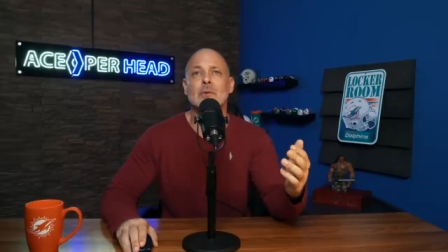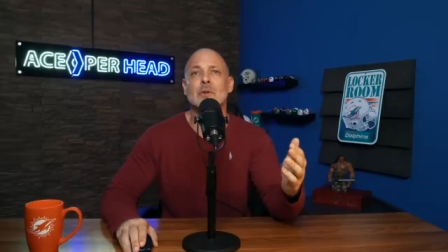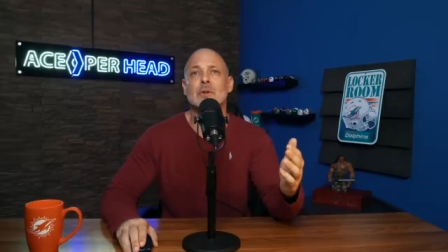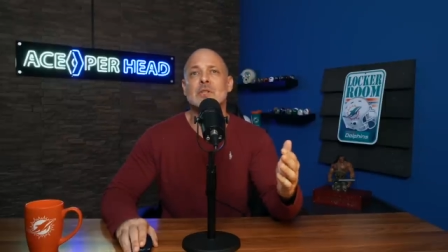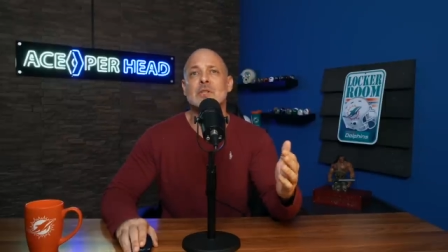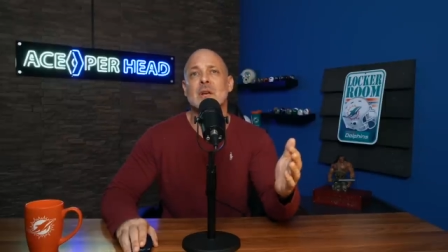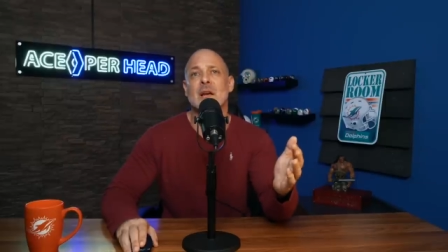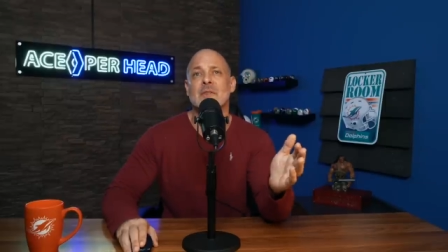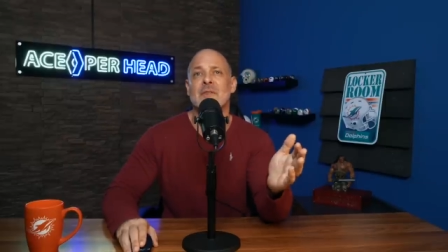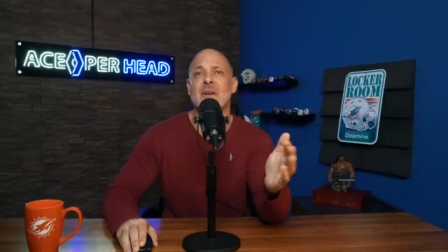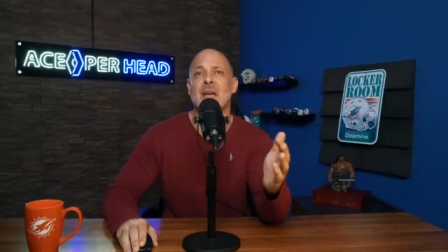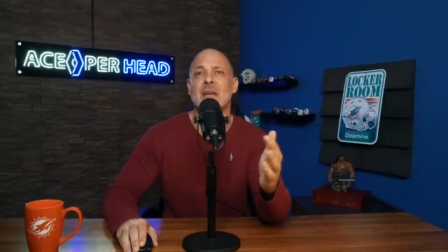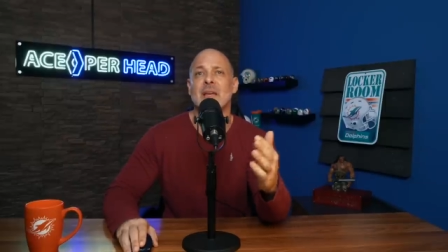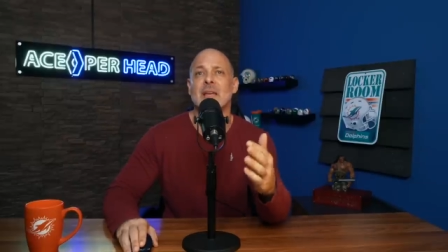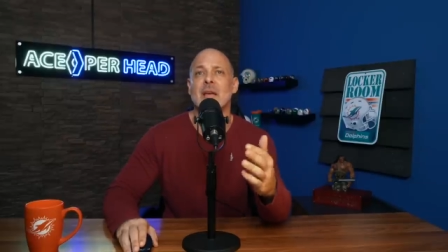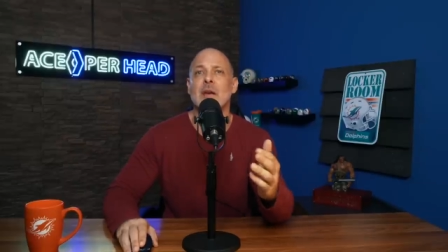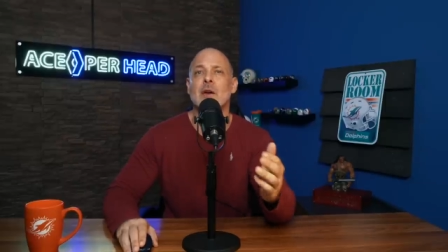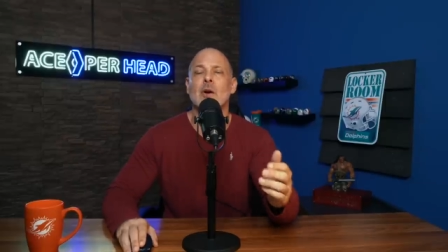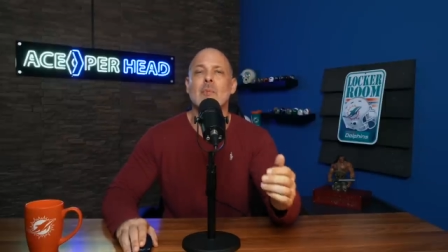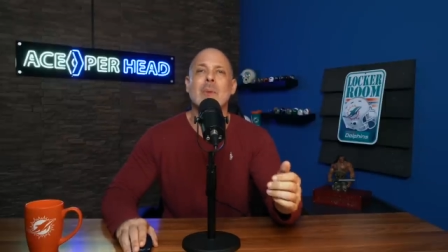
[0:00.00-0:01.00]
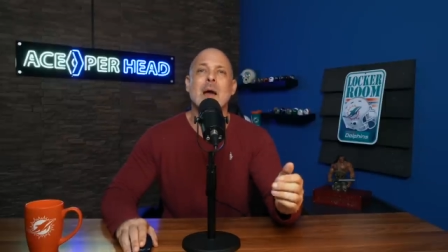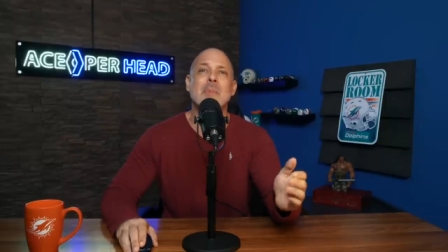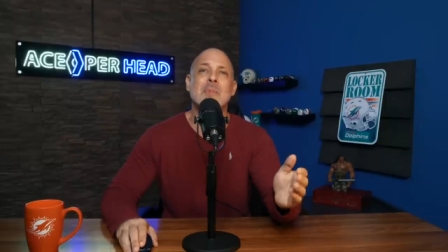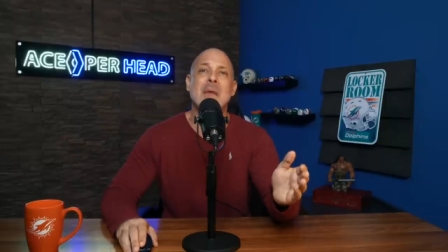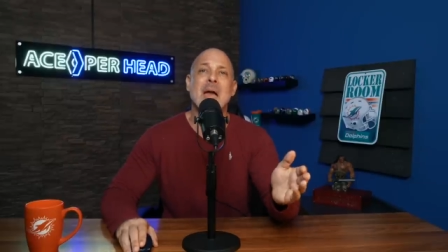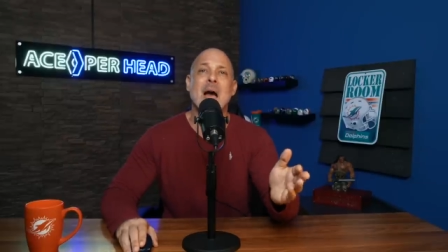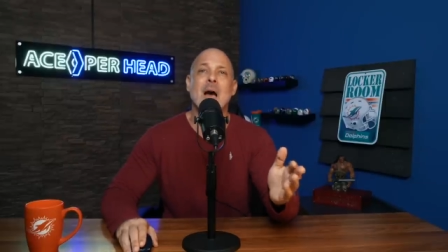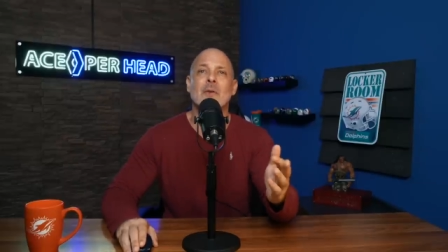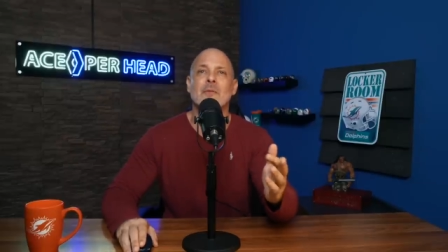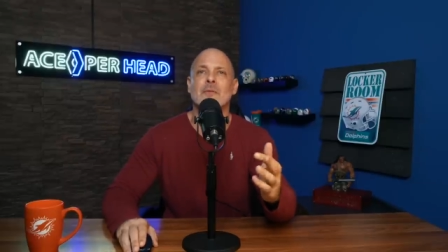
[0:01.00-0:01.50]
Looks like Van Ginkel might
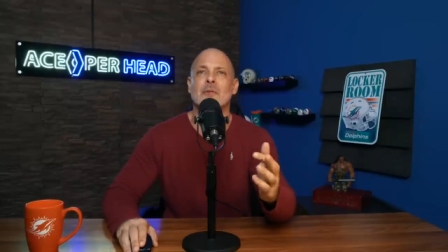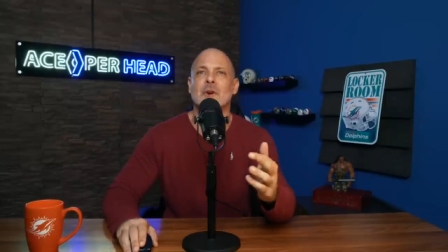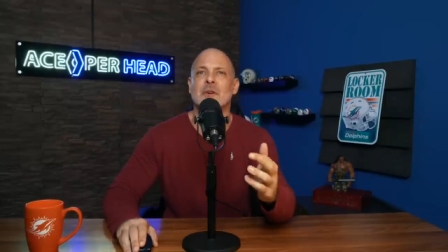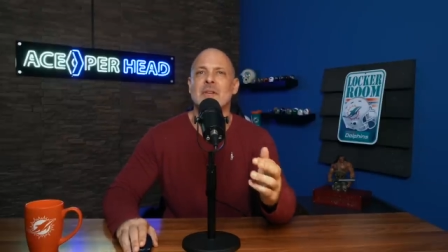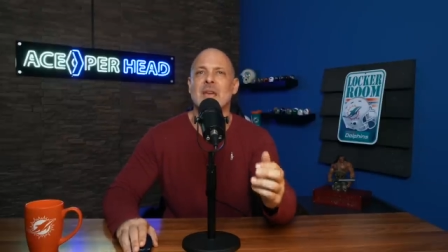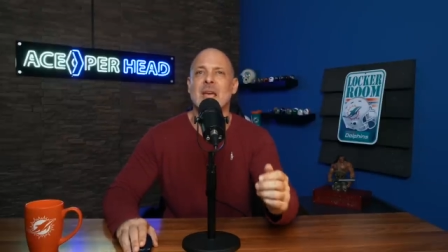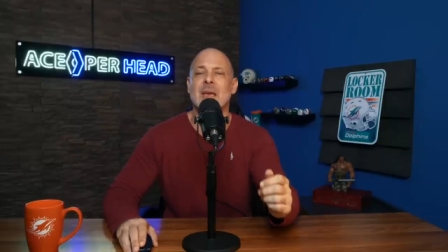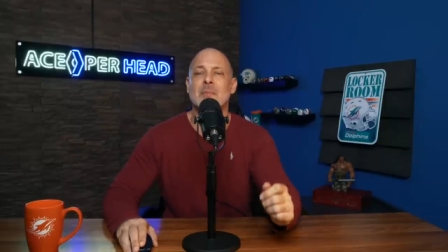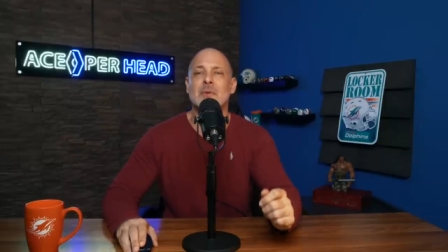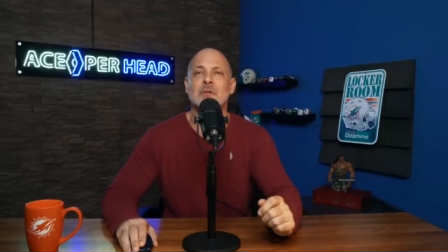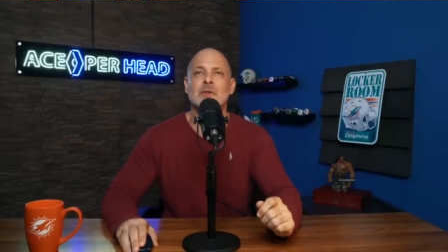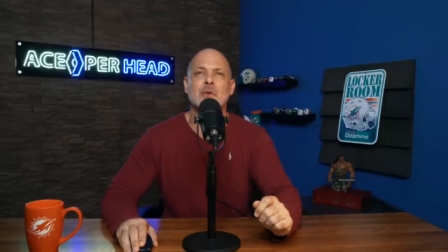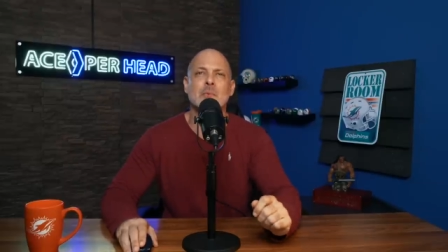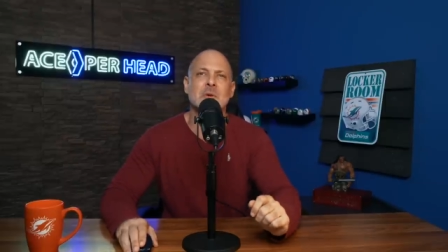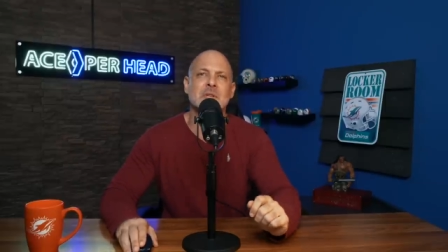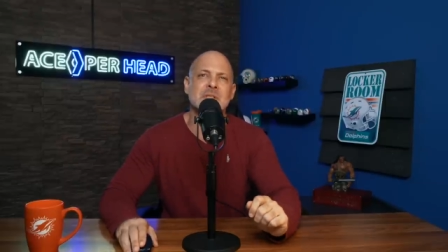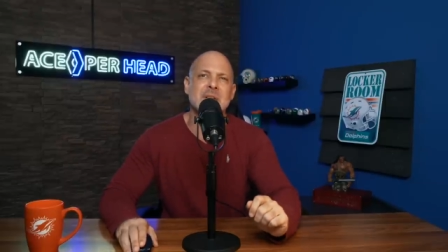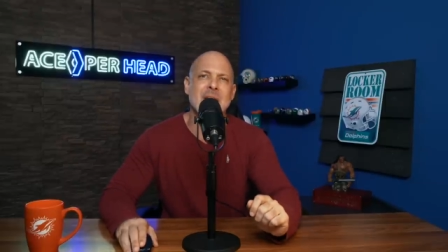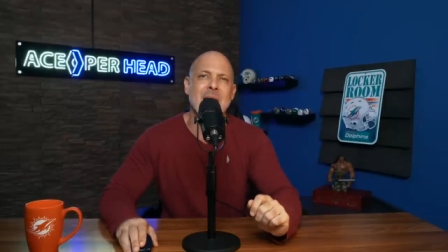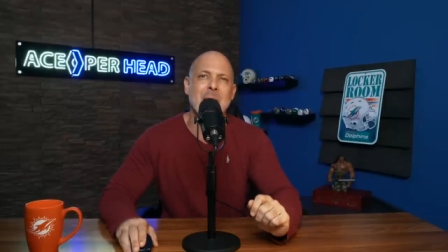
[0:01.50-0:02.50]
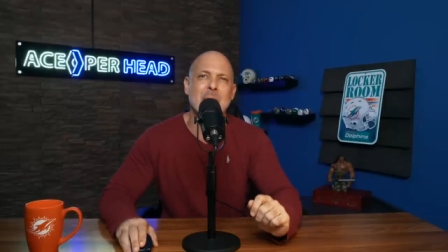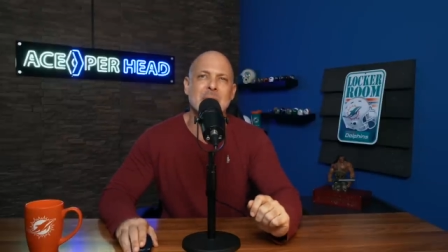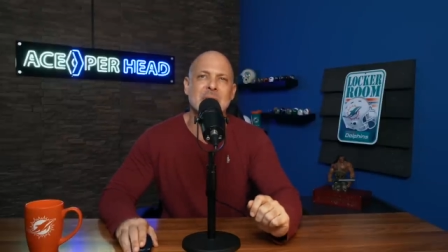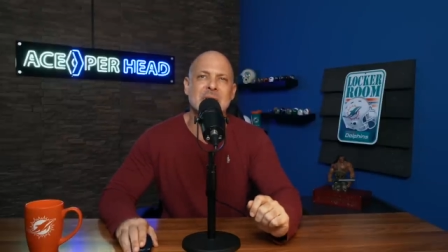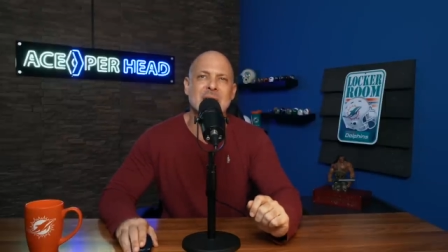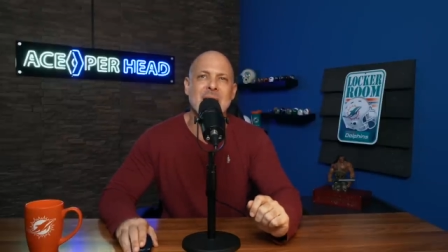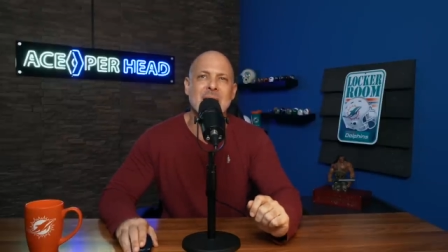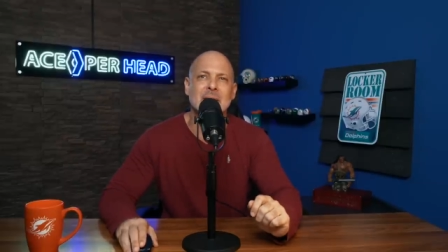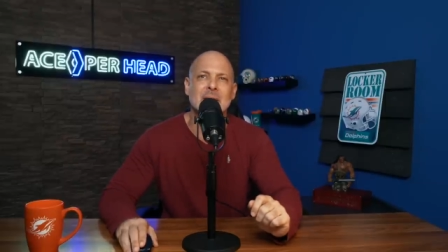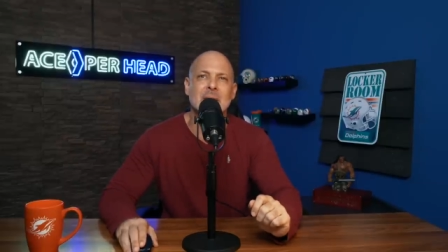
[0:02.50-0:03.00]
be out for a game or two because he had
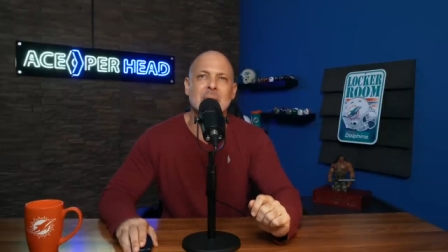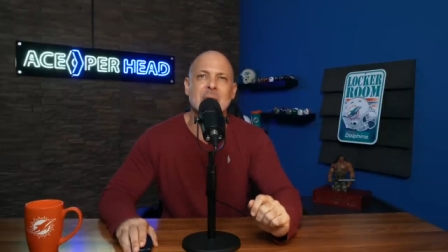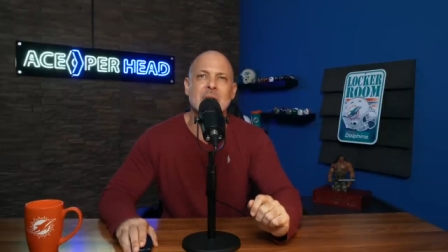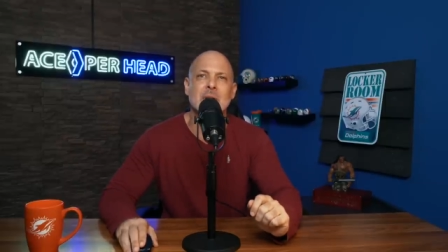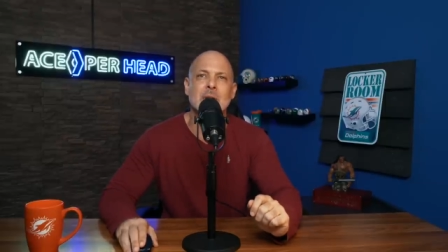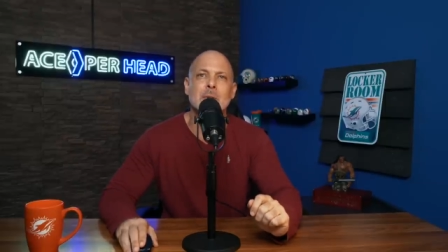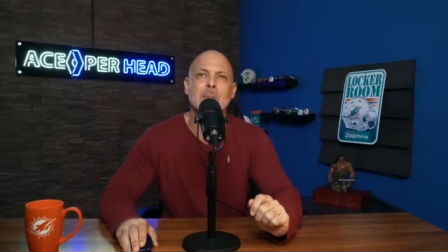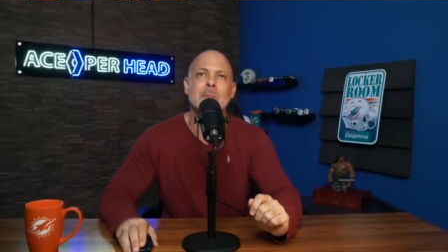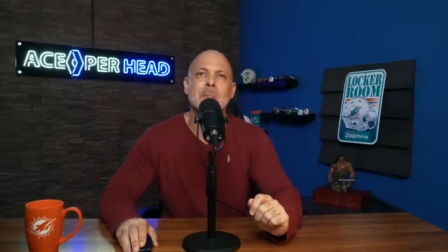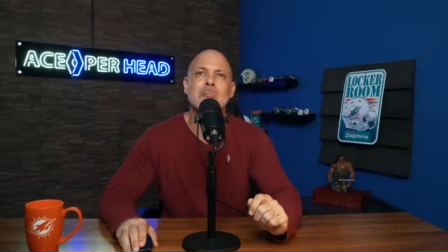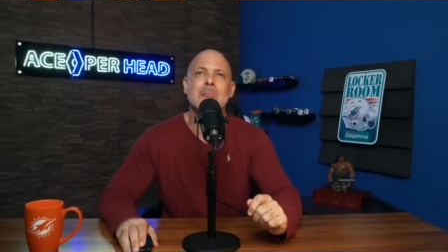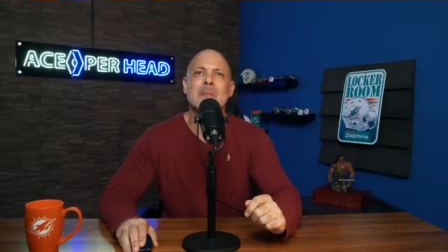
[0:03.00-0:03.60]
appendectomy.